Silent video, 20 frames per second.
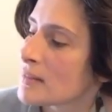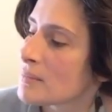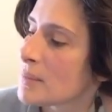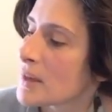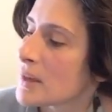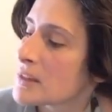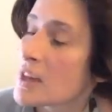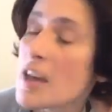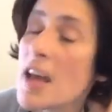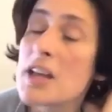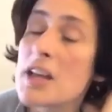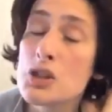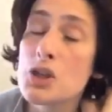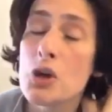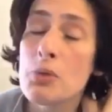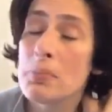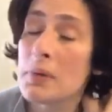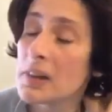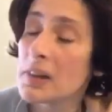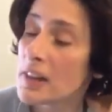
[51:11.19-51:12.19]
But it
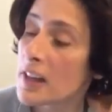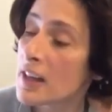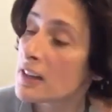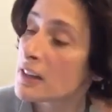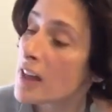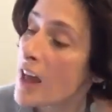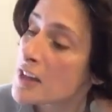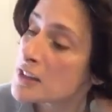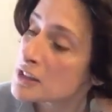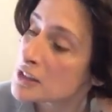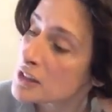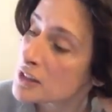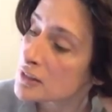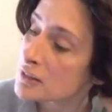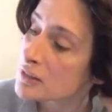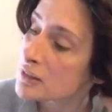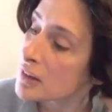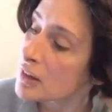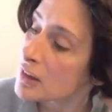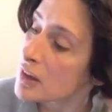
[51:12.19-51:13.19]
should be legalized.
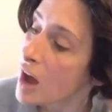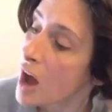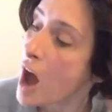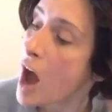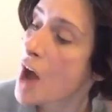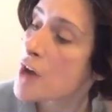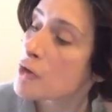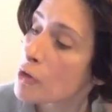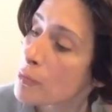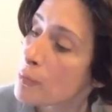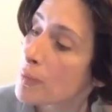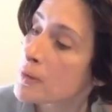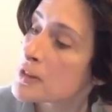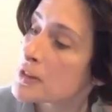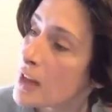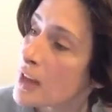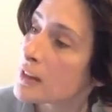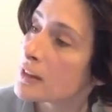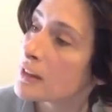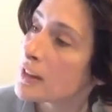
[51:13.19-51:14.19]

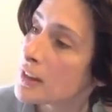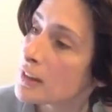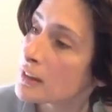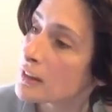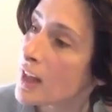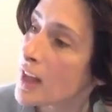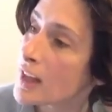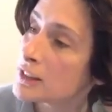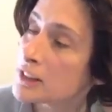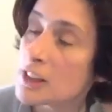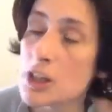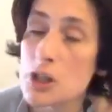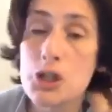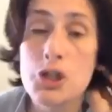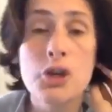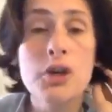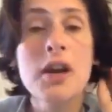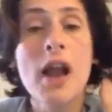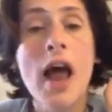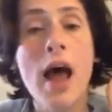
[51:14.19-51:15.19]
100% legalized, and it
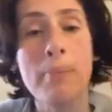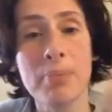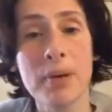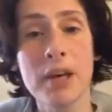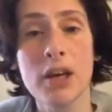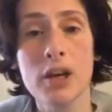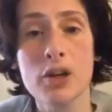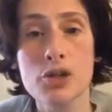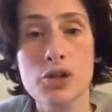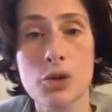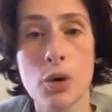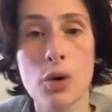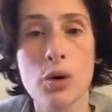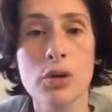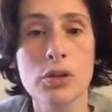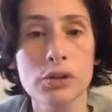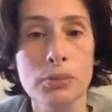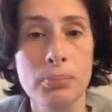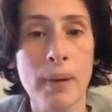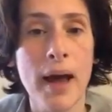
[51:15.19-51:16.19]
should not be
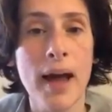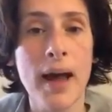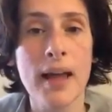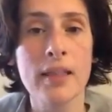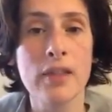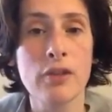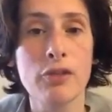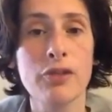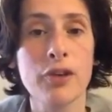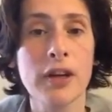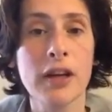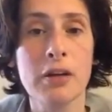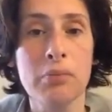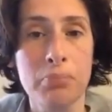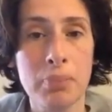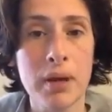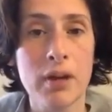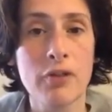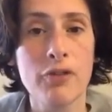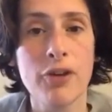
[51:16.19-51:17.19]
controlled by the
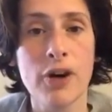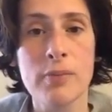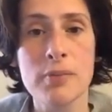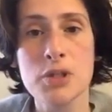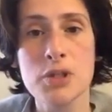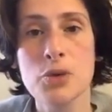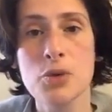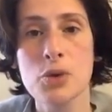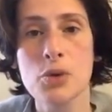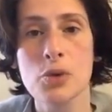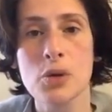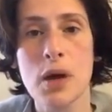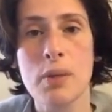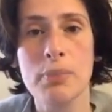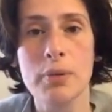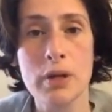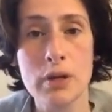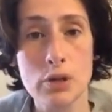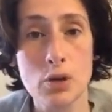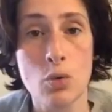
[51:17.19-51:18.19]
friggin' big pharmaceutical
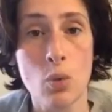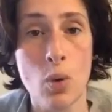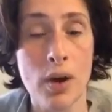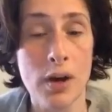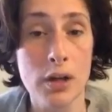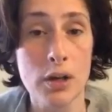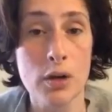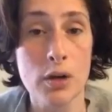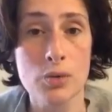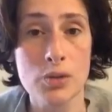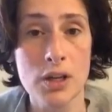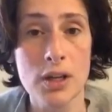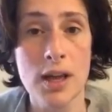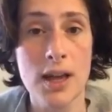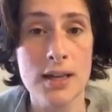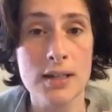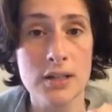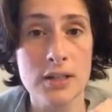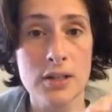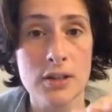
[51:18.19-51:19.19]
companies who want to use it
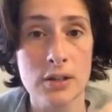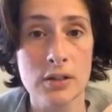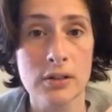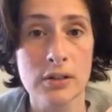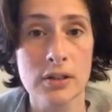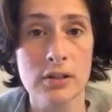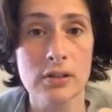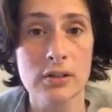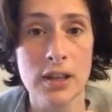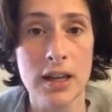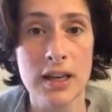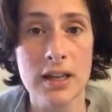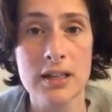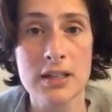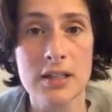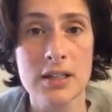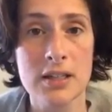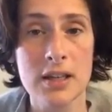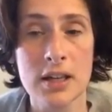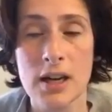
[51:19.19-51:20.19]
as their
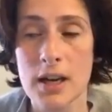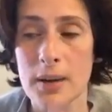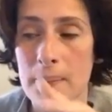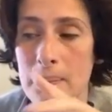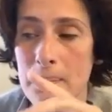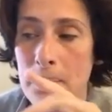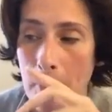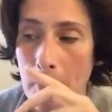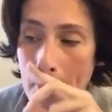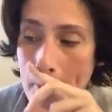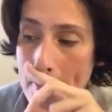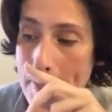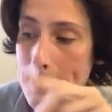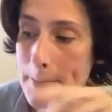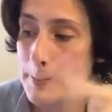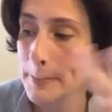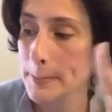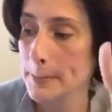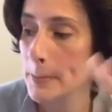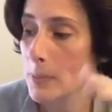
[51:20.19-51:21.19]
latest
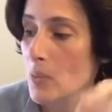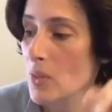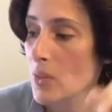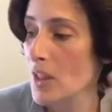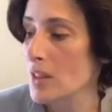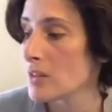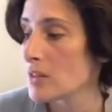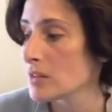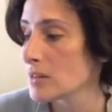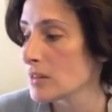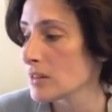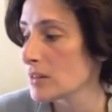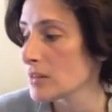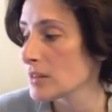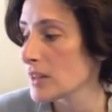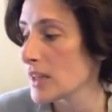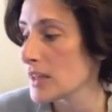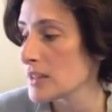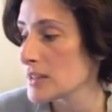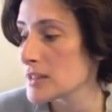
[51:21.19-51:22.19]
their
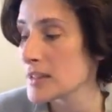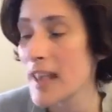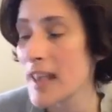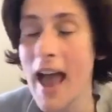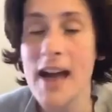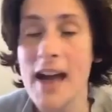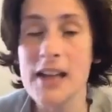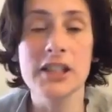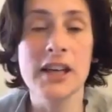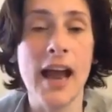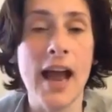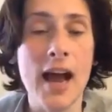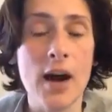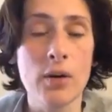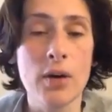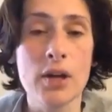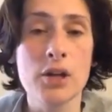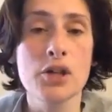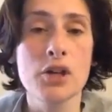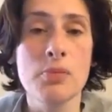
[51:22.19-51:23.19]
latest cash
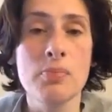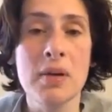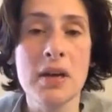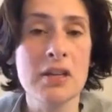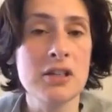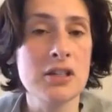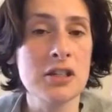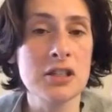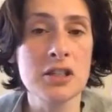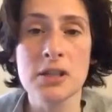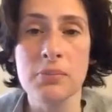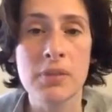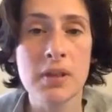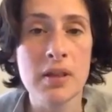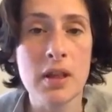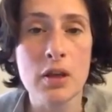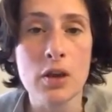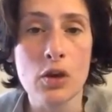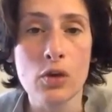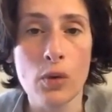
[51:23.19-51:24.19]
cow. It should be just
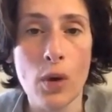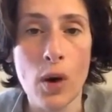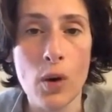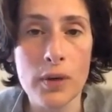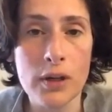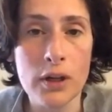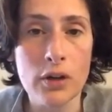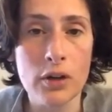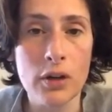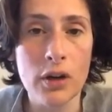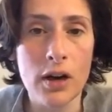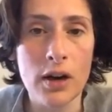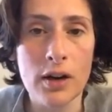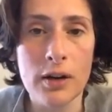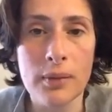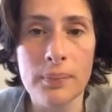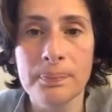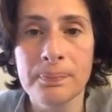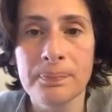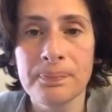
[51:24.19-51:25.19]
something that you grow in your
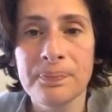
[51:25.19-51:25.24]
yard.